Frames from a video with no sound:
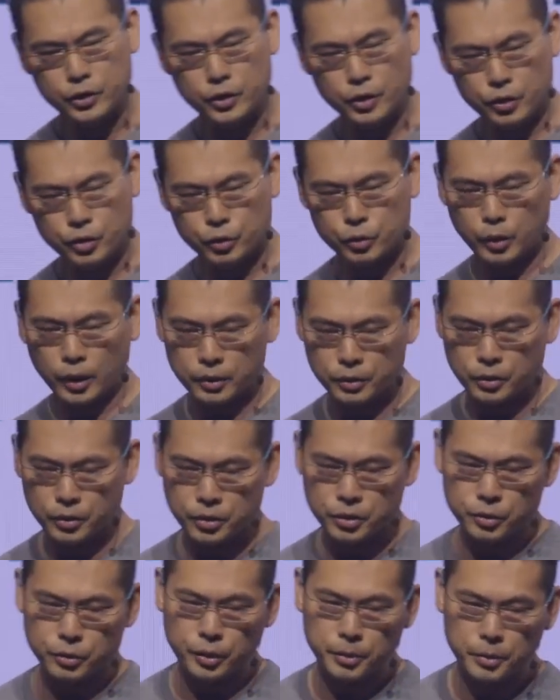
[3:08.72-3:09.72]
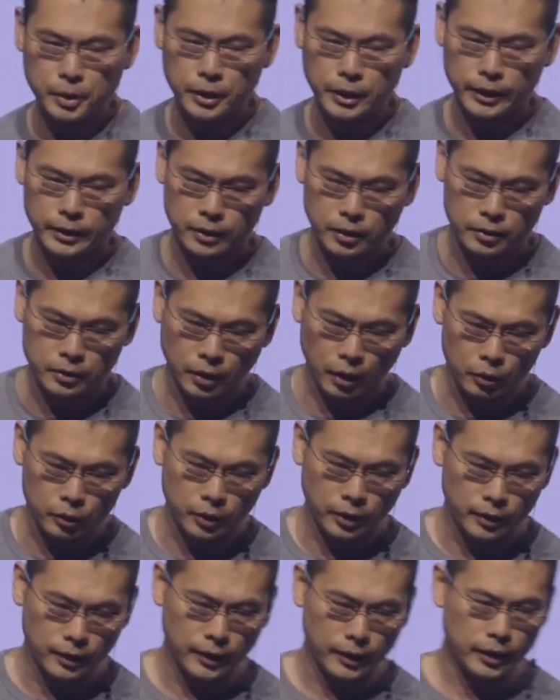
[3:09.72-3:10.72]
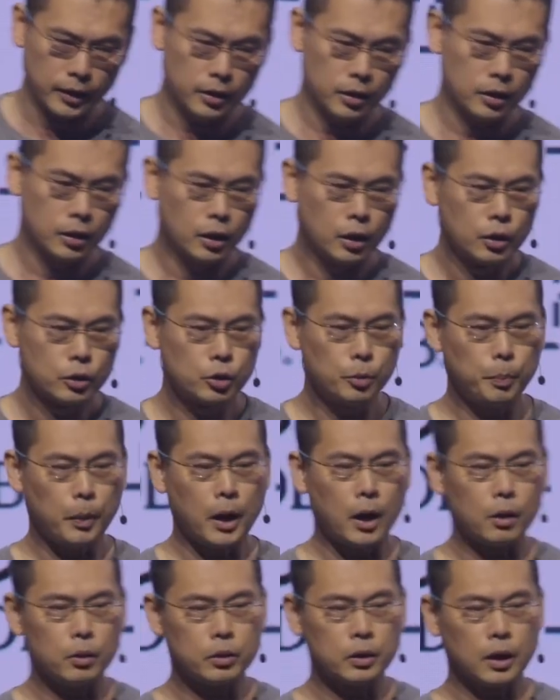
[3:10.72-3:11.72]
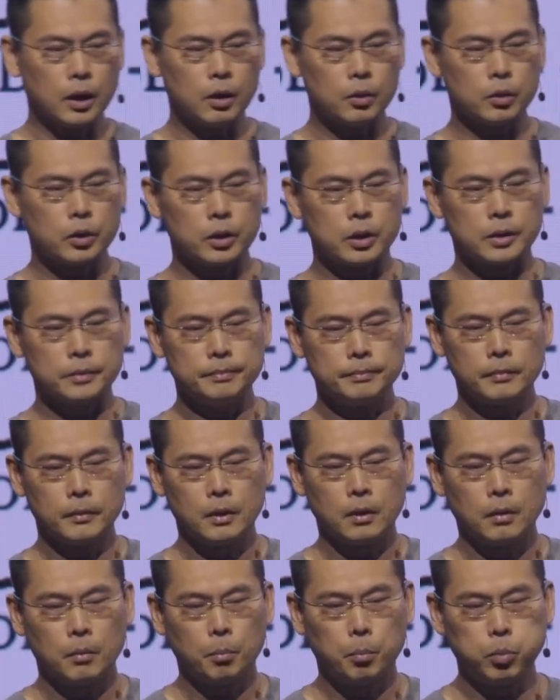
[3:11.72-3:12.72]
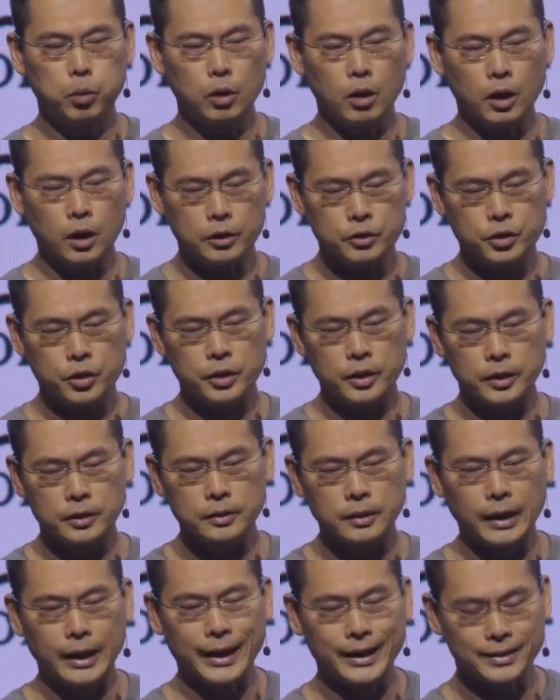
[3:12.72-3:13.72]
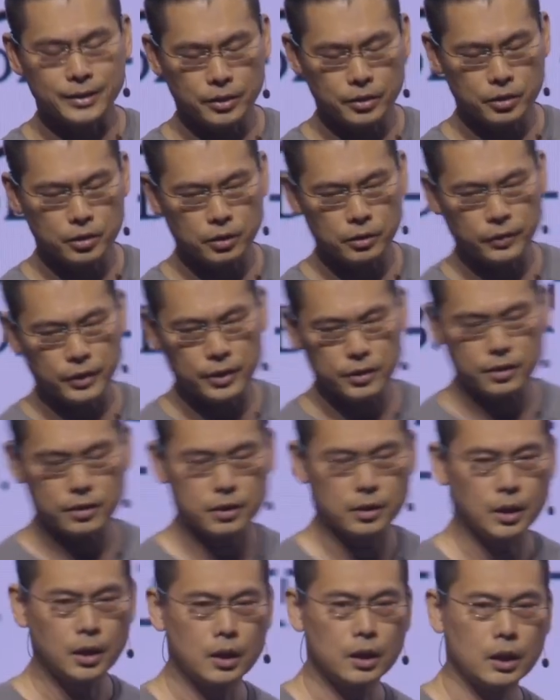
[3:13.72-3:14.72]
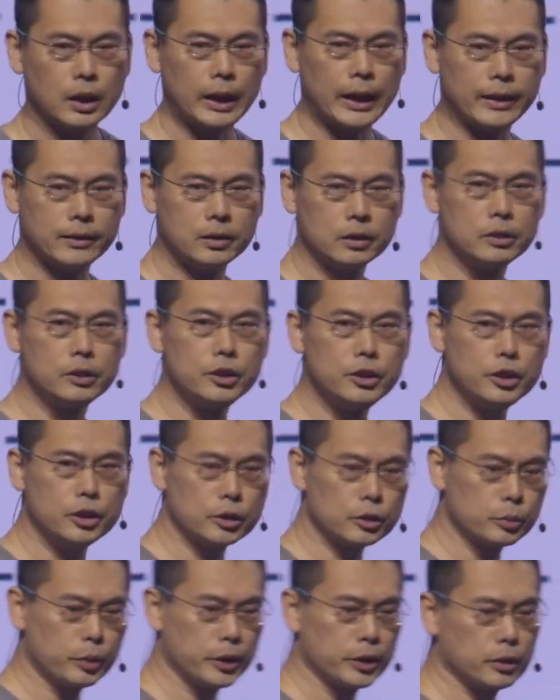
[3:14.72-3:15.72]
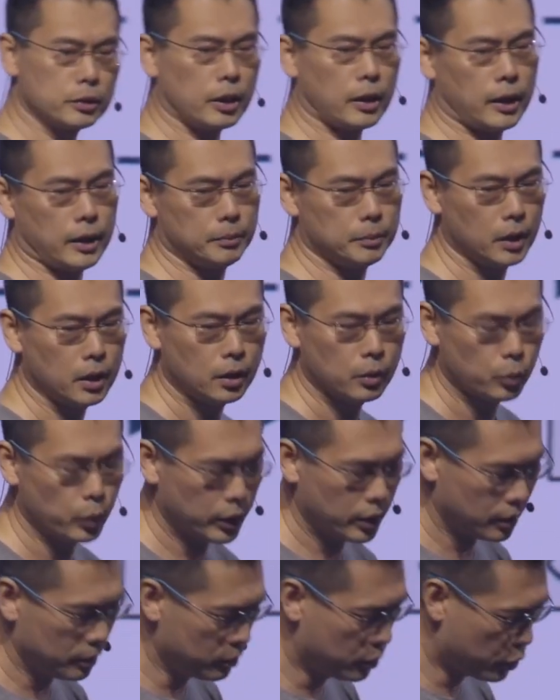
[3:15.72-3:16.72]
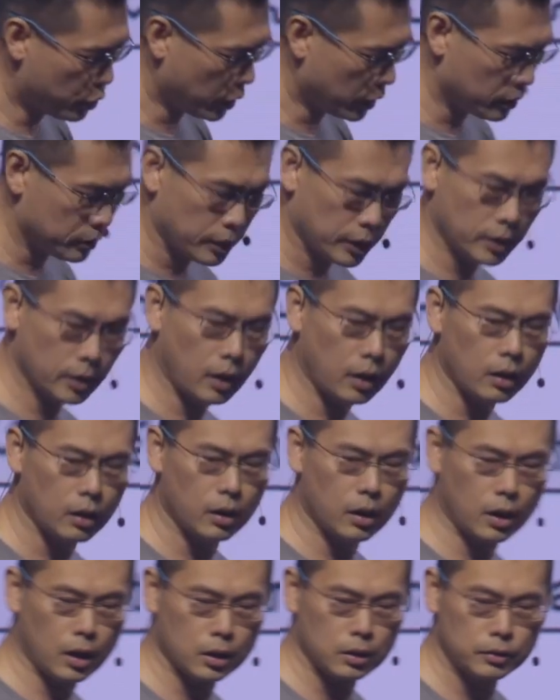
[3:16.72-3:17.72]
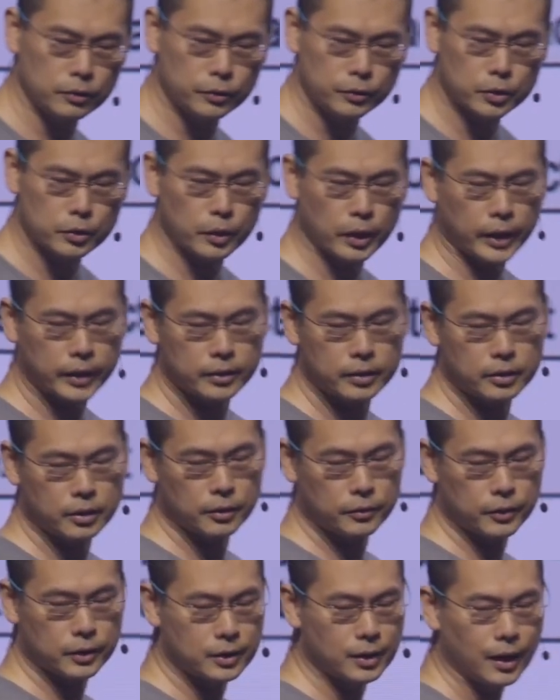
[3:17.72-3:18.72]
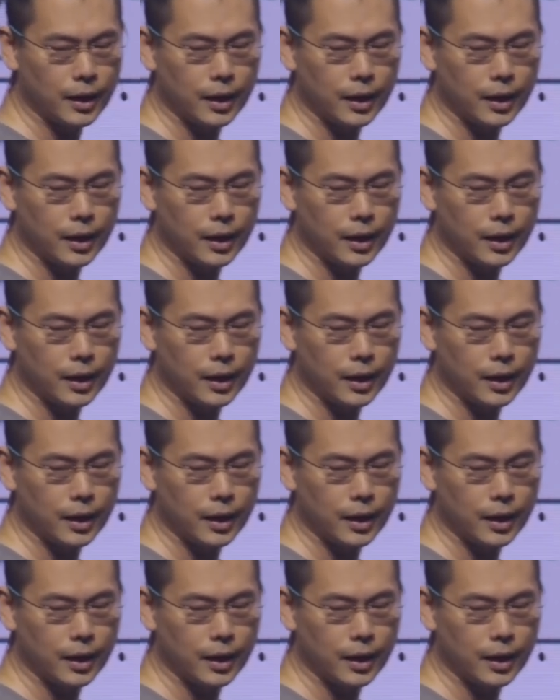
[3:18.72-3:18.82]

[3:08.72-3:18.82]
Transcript: the structure streaming and the Delta Lake to power our blockchain as a service at near real time. We can generate a lot of variety of a